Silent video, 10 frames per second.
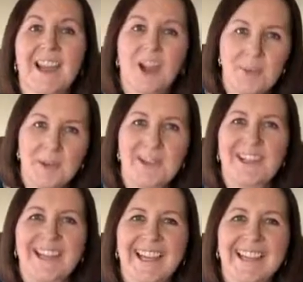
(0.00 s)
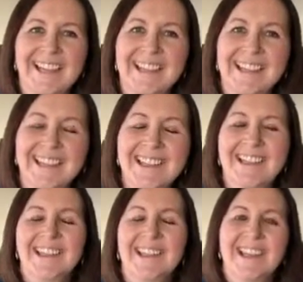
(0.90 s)
Hope you're okay.
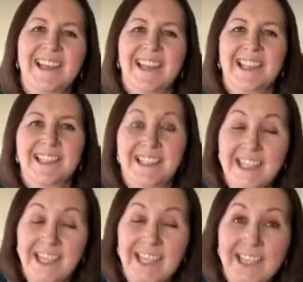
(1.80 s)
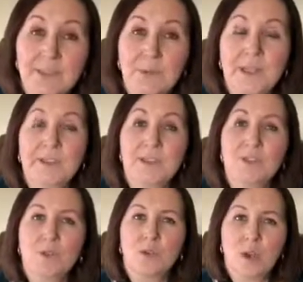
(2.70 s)
Today we're going to
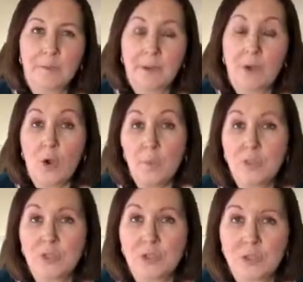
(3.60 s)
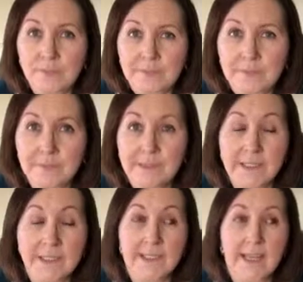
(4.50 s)
talk about embouchure.
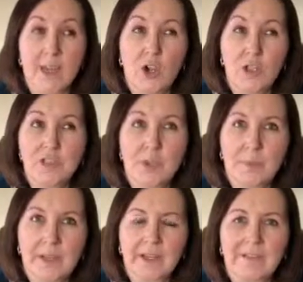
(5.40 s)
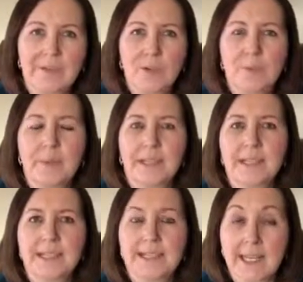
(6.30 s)
This is a hot topic for
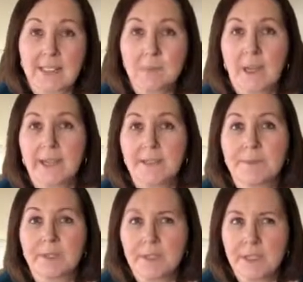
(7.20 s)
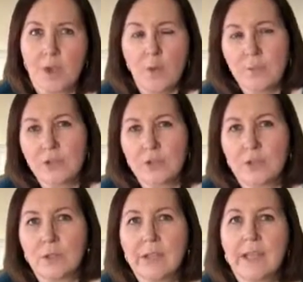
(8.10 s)
beginner sax players because the
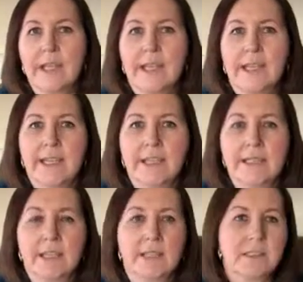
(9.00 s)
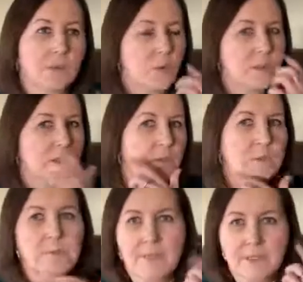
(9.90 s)
embouchure is all to do
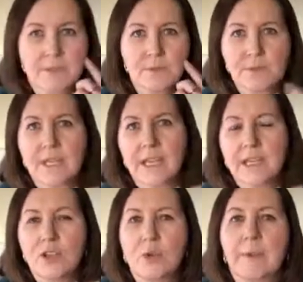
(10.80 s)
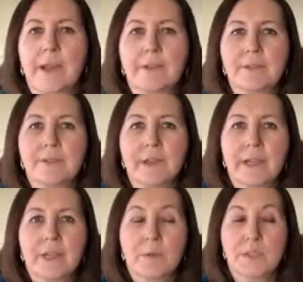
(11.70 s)
with the muscles in your mouth,
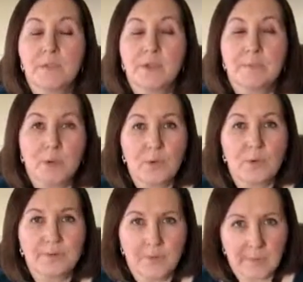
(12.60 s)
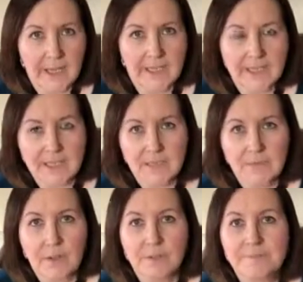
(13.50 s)
which are very important for playing
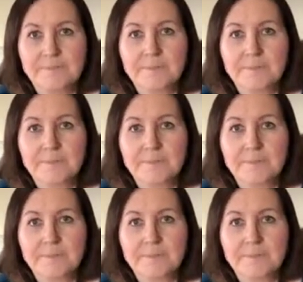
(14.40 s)
saxophone.